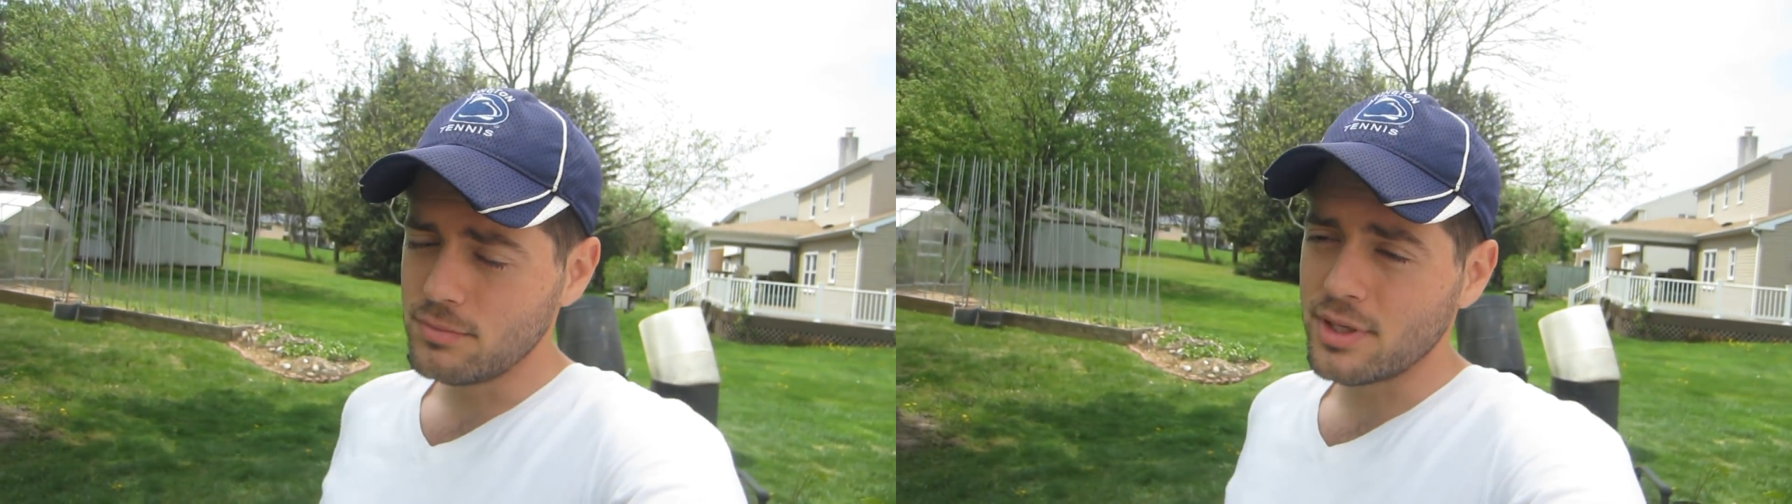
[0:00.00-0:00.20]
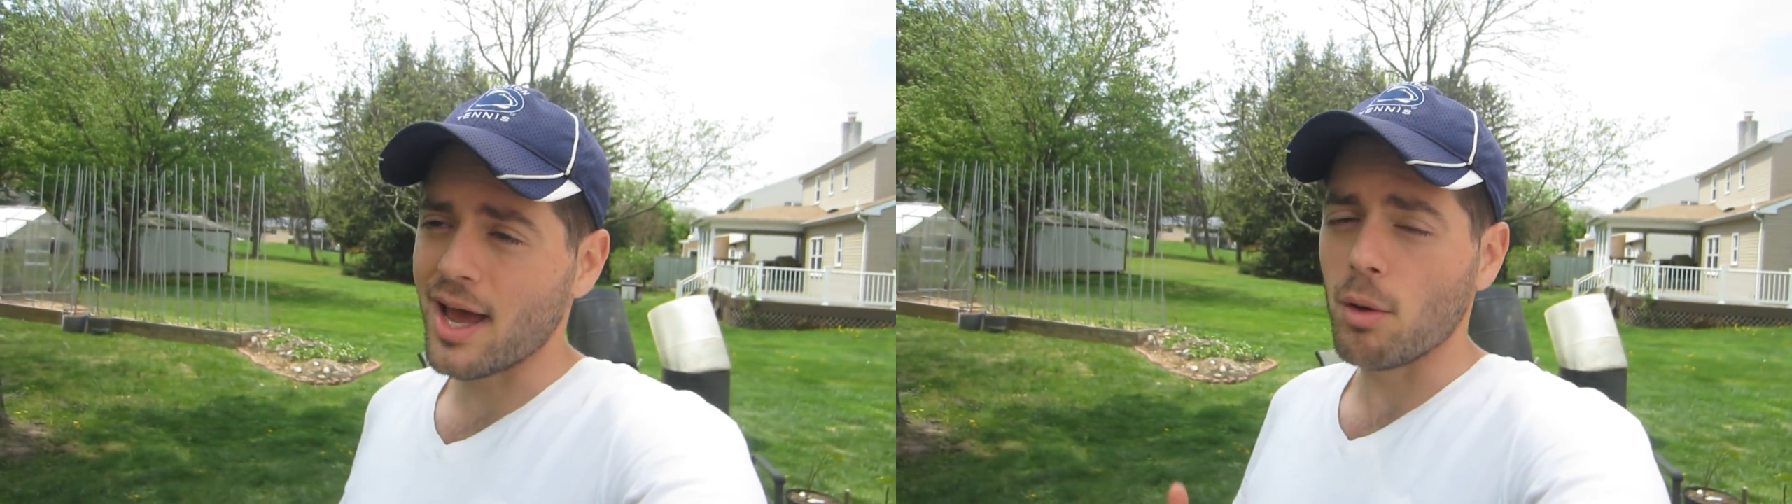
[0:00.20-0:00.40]

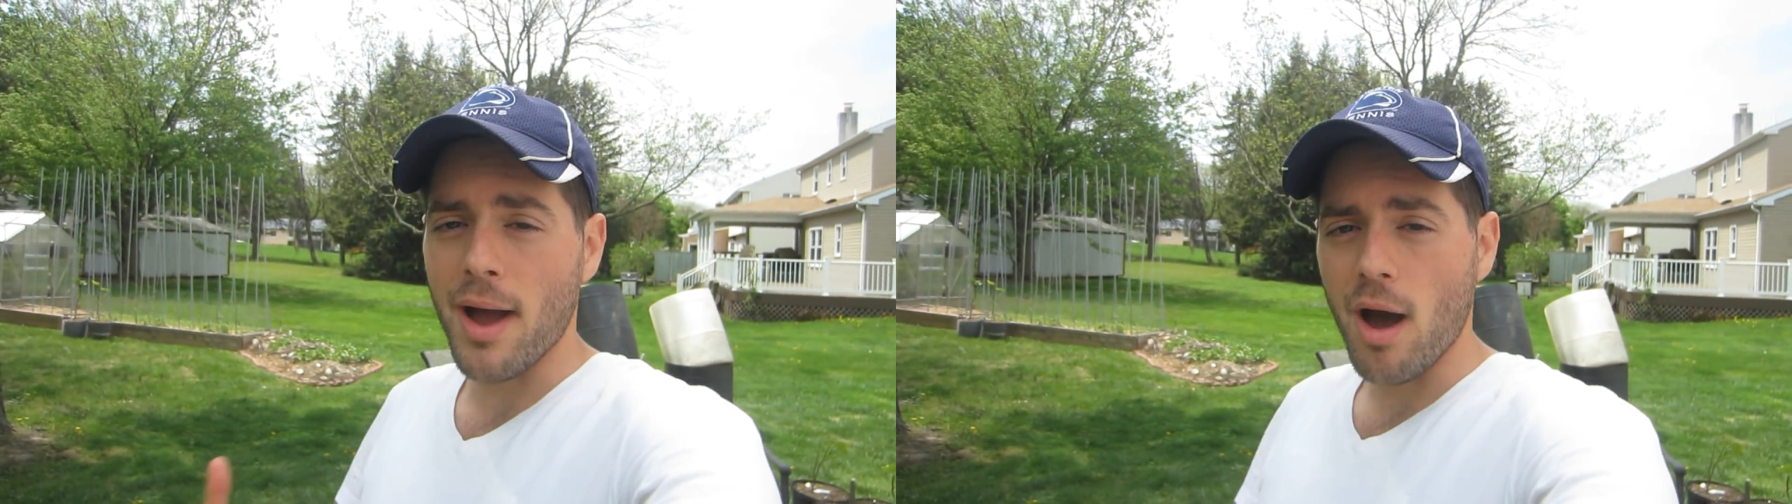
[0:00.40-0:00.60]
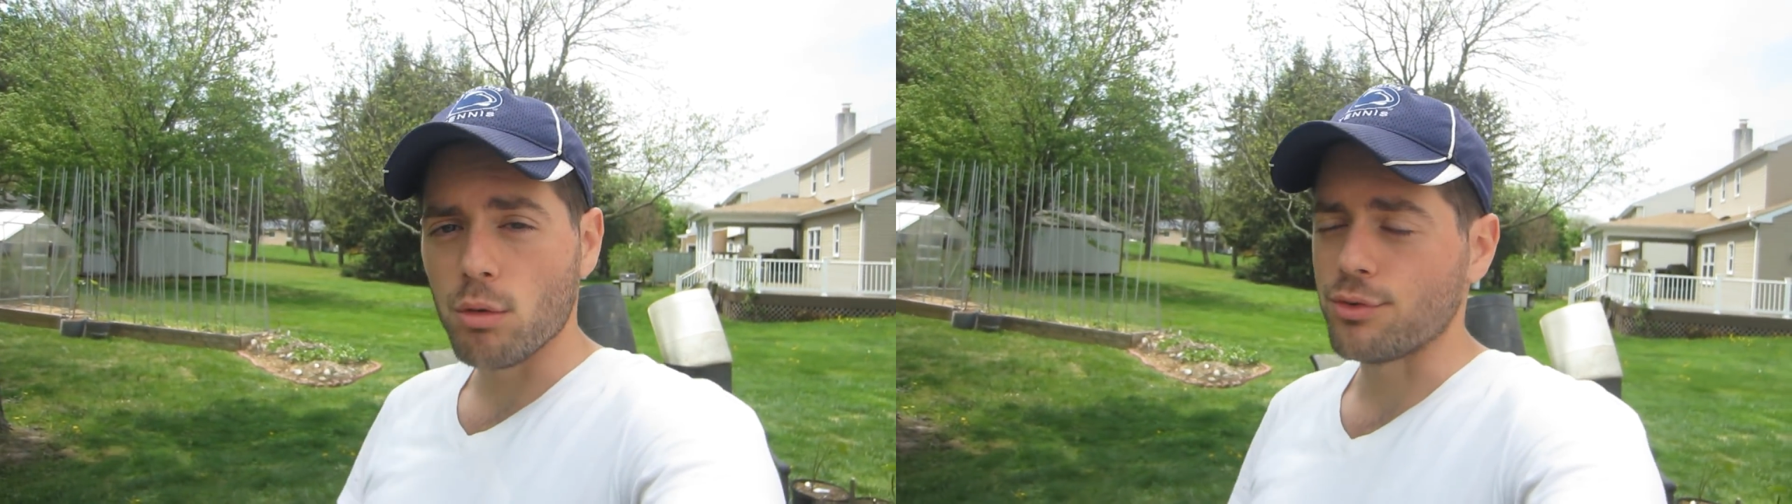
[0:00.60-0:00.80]
and how
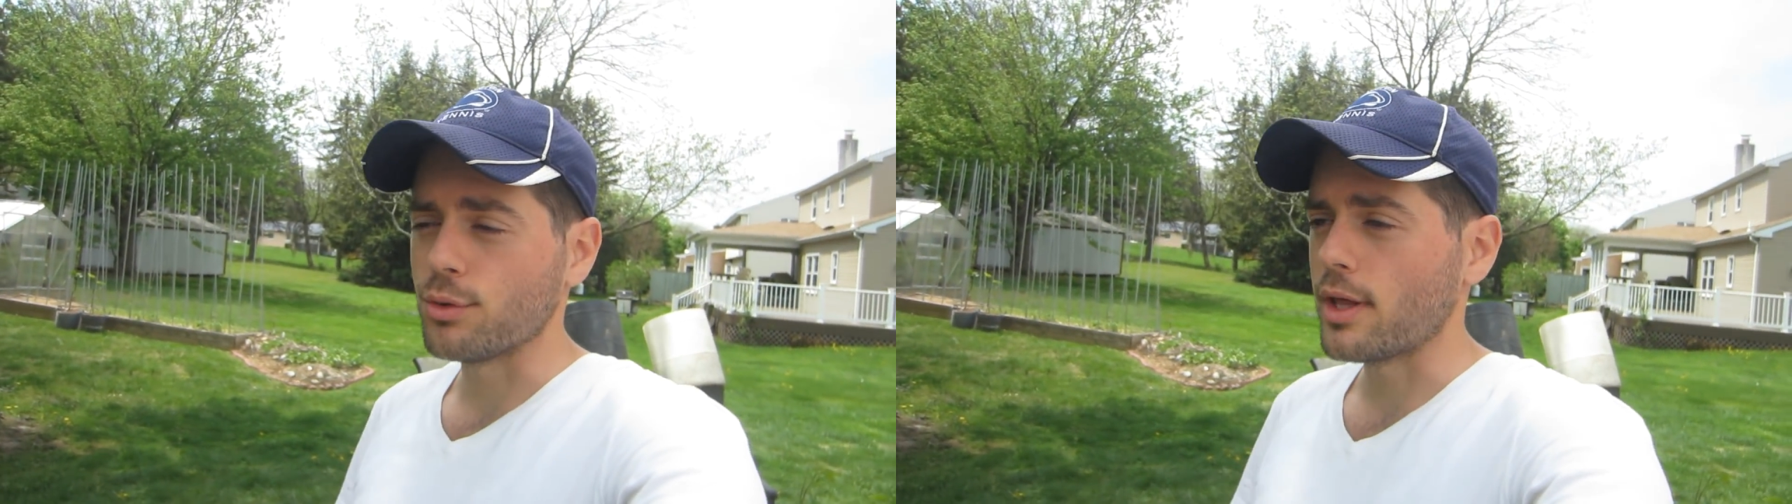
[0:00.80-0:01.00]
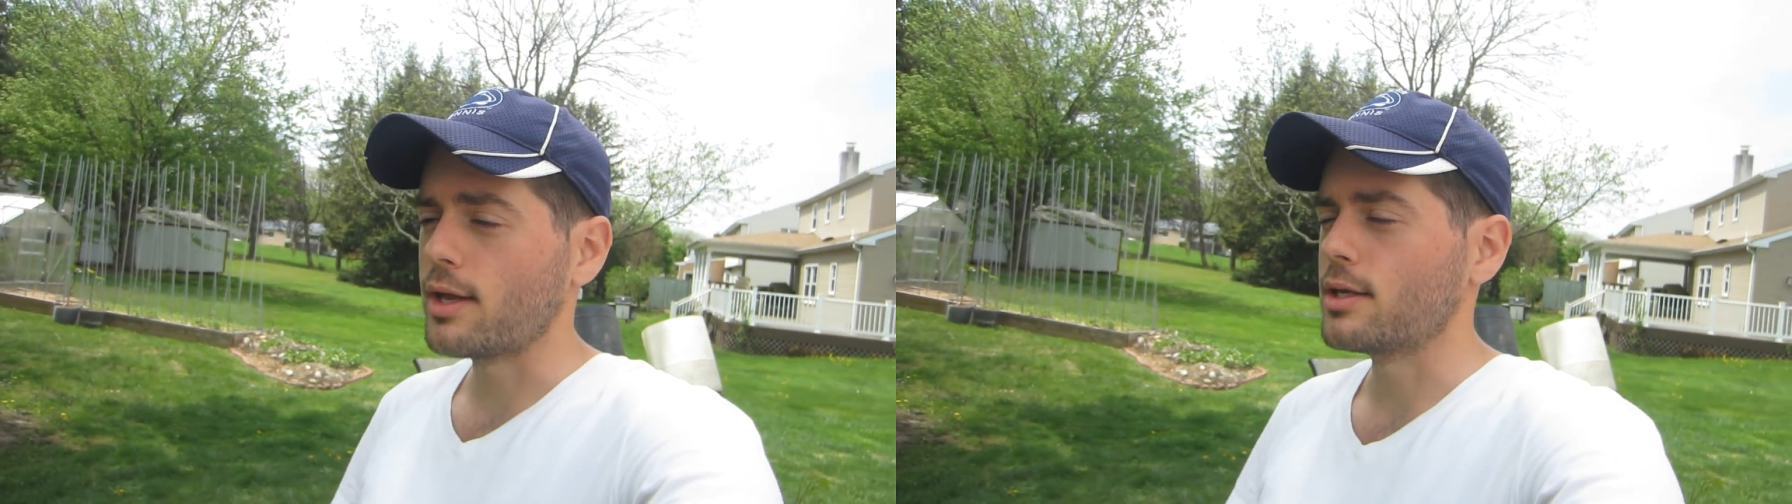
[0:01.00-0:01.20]

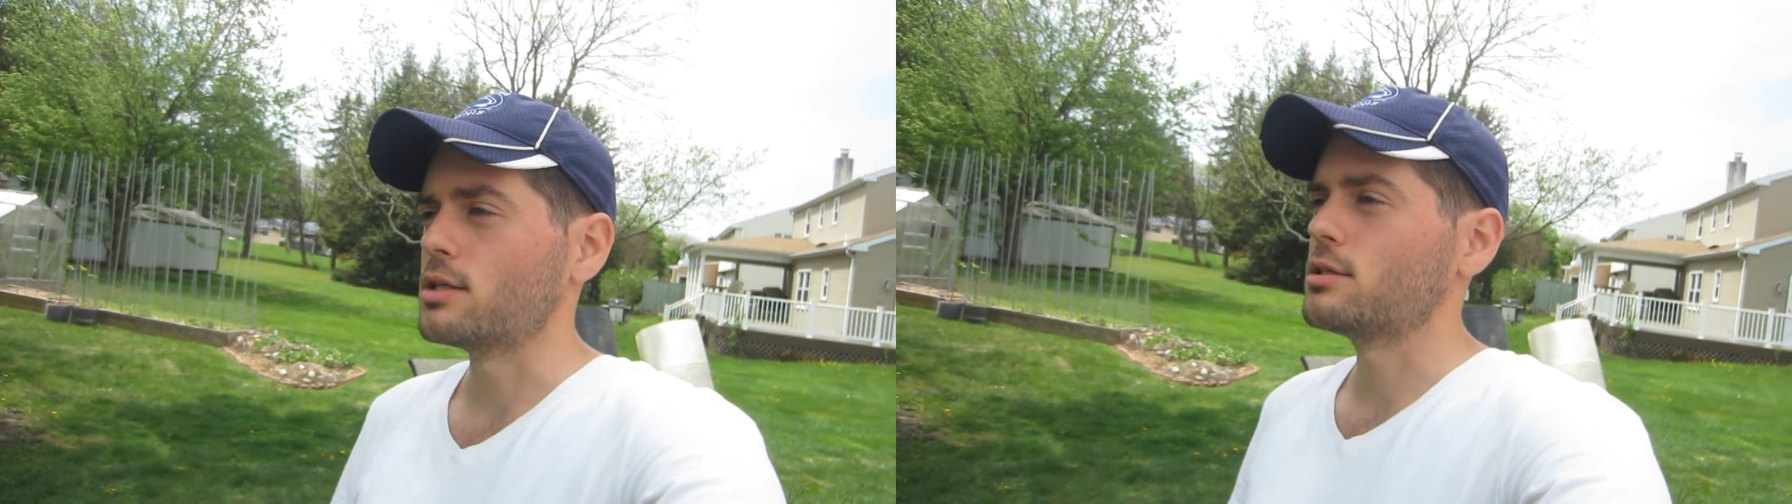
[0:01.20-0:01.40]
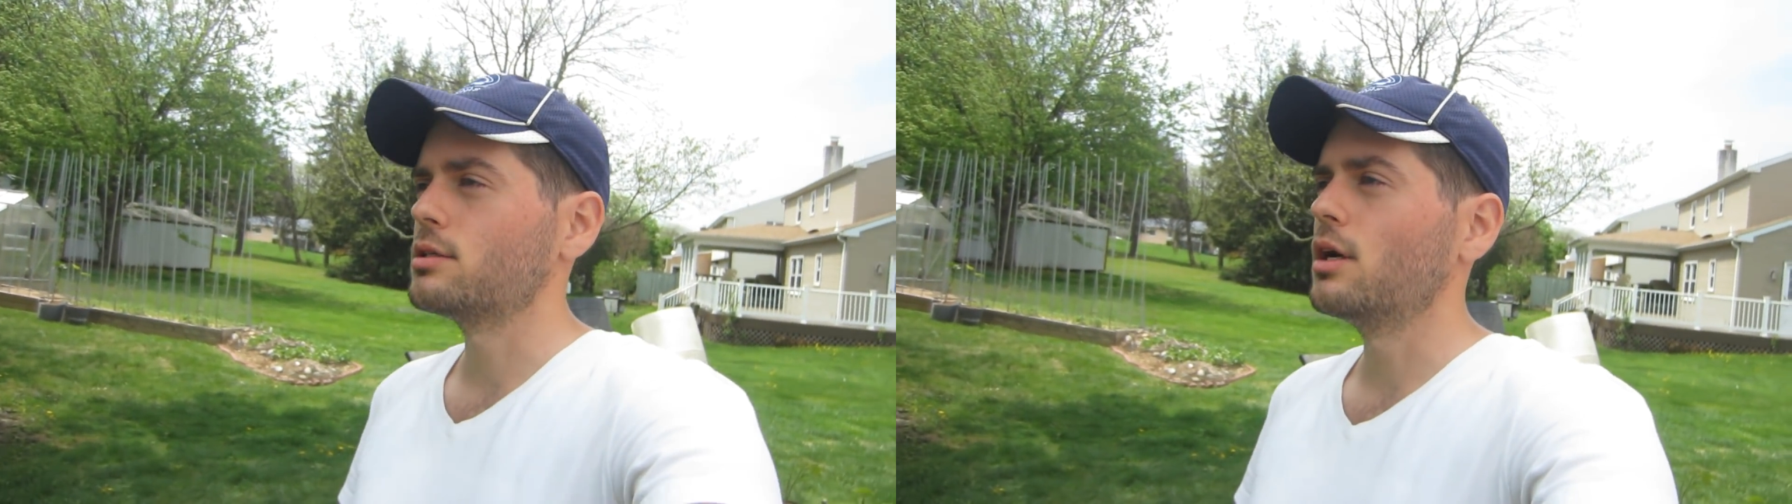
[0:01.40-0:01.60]
powerful that is.